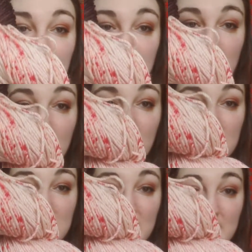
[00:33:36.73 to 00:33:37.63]
So I
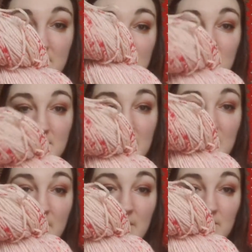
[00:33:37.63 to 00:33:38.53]
posted a little like
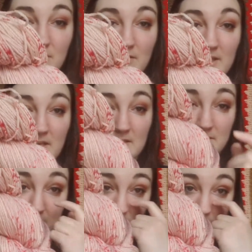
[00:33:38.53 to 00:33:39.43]
look
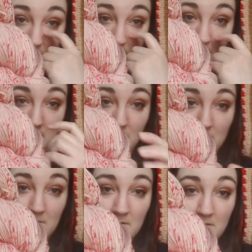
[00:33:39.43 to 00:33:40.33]
into
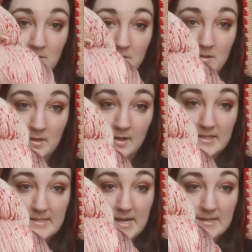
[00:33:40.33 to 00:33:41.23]
a
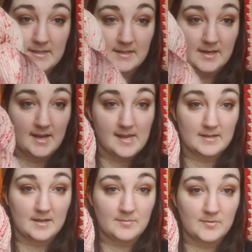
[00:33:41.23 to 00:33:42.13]
dye day that I had a
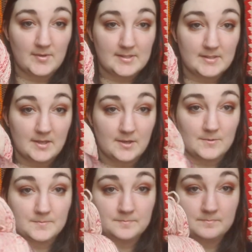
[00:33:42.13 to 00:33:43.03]
couple weeks
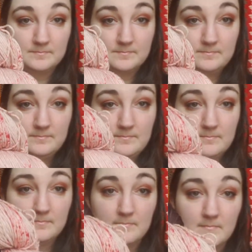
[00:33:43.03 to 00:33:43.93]
ago,
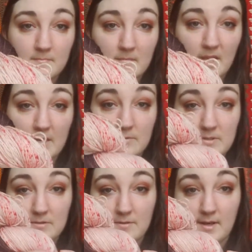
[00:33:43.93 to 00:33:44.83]
and it
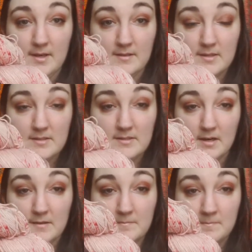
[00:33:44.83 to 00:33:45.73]
was creating this
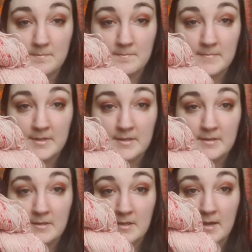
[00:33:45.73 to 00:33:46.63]
yarn.
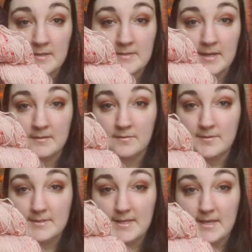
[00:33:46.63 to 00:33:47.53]
I dyed
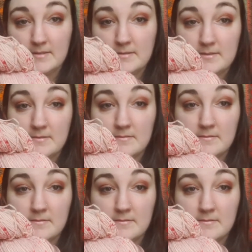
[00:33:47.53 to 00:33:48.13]
3 skeins.